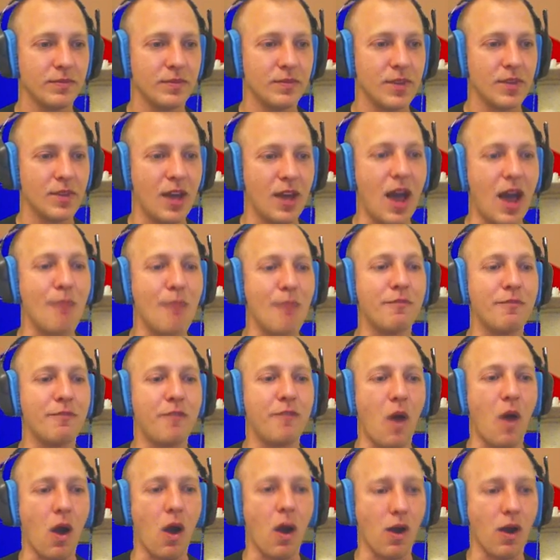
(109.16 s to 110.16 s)
I'm
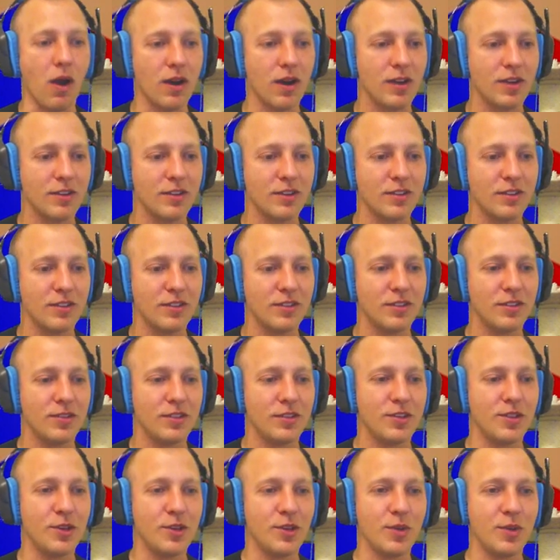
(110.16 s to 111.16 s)
far. Do
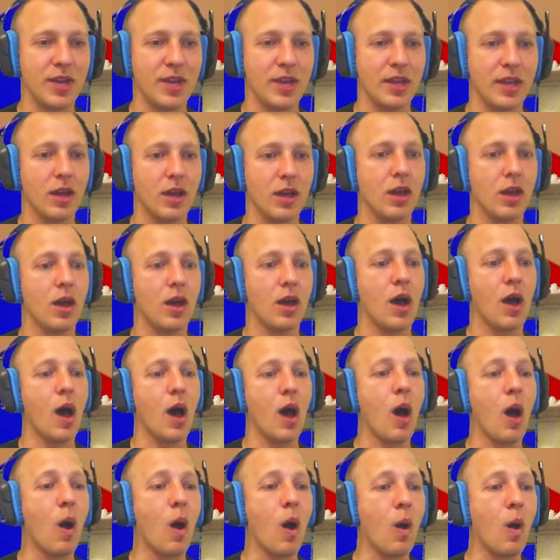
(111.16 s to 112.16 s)
you get...
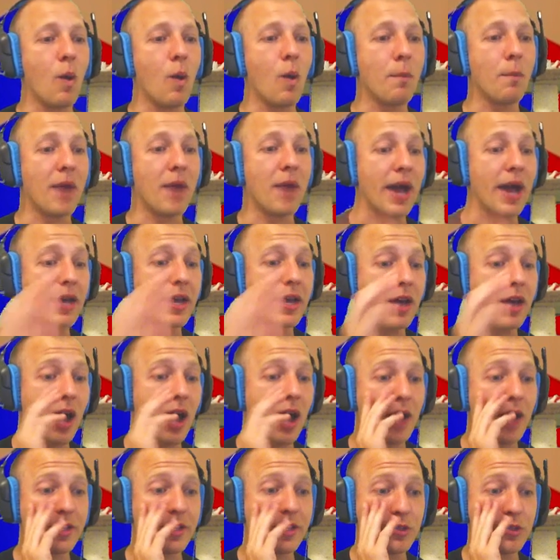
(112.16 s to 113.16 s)
Oh my
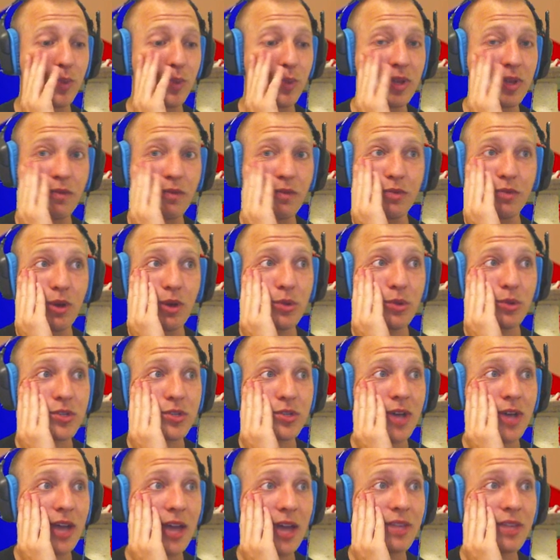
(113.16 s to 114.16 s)
god, it's one of those
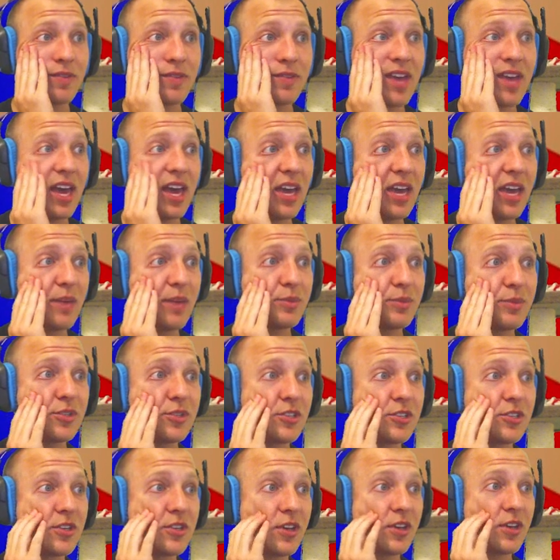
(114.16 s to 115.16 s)
kind of games?
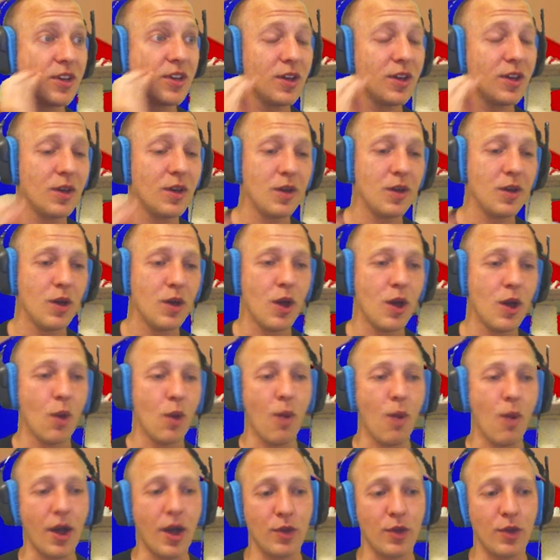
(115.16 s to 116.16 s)

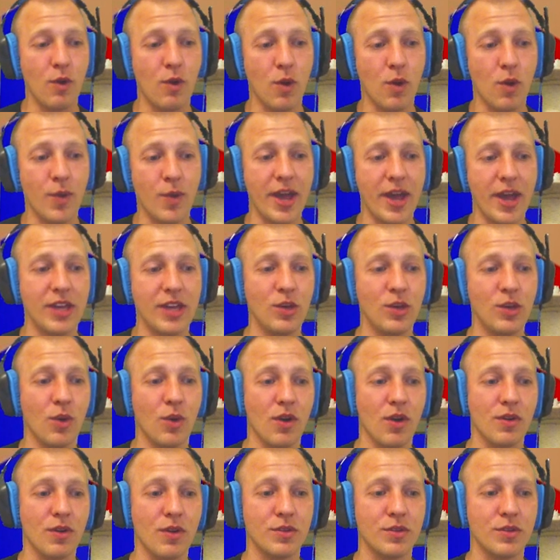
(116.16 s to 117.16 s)
While you were away, you
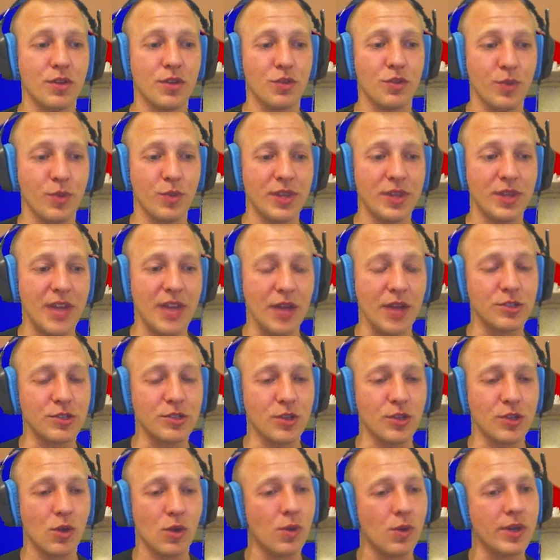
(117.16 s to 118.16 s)
earned 3,000
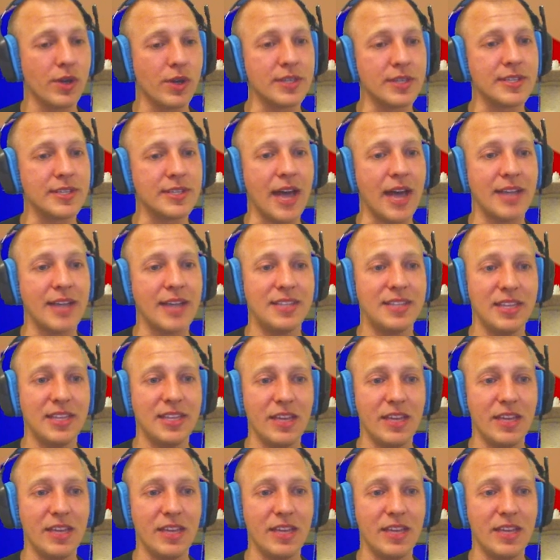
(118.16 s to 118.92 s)
coins. I didn't even